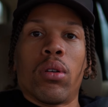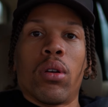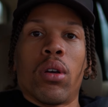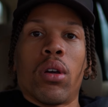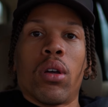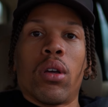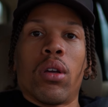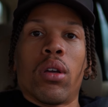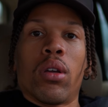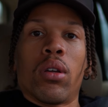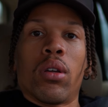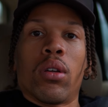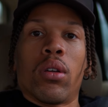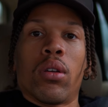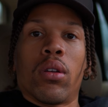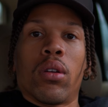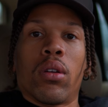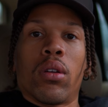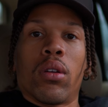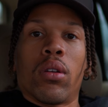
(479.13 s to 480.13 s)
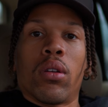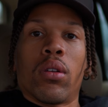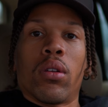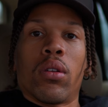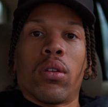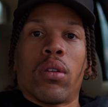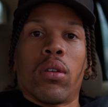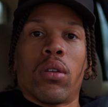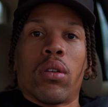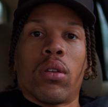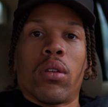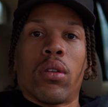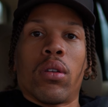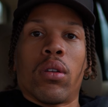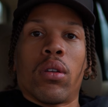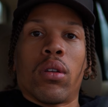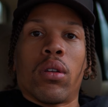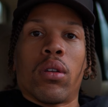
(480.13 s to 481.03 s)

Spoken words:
Nobody speaks.